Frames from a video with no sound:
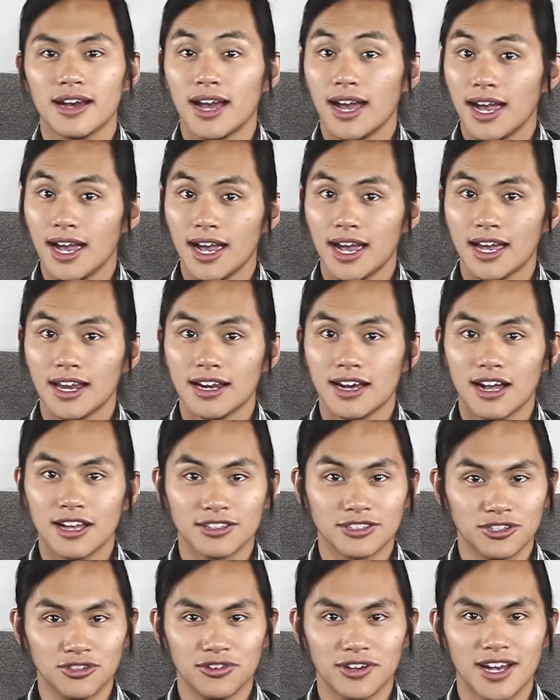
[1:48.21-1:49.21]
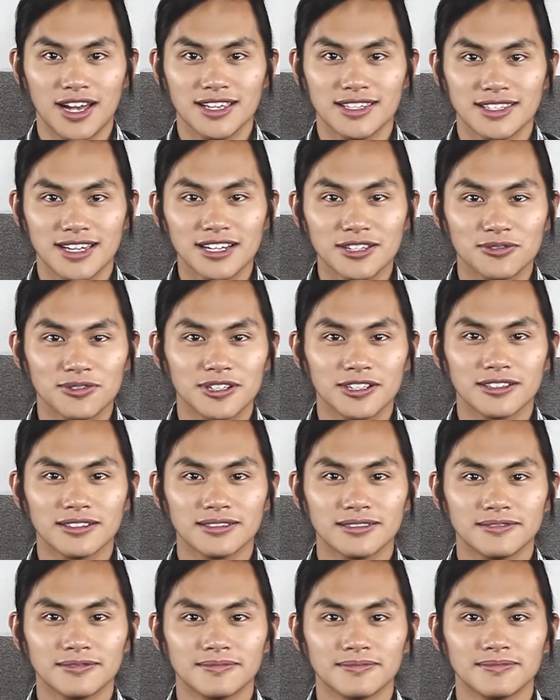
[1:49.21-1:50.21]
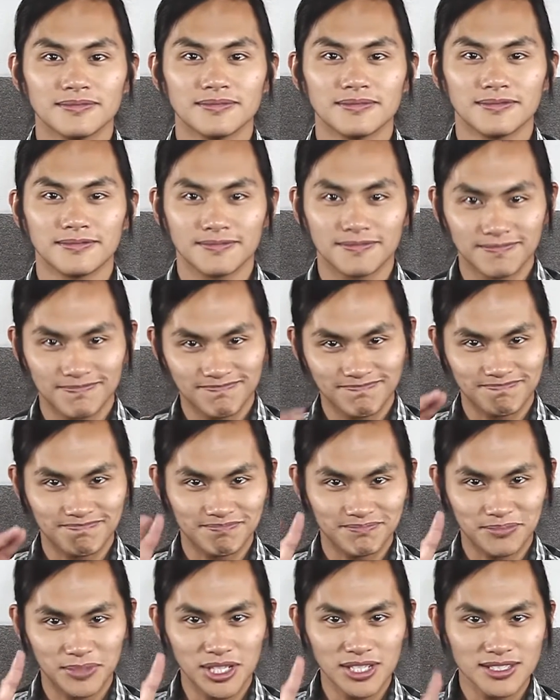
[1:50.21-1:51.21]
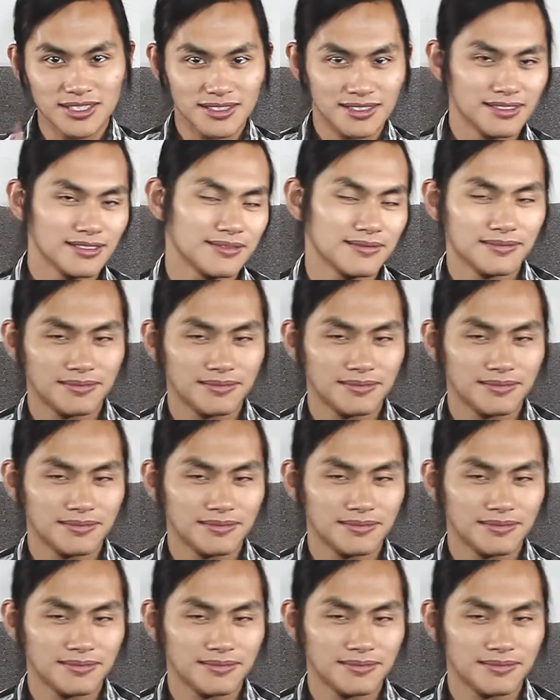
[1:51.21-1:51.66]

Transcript: and I'll see you guys next week. Peace.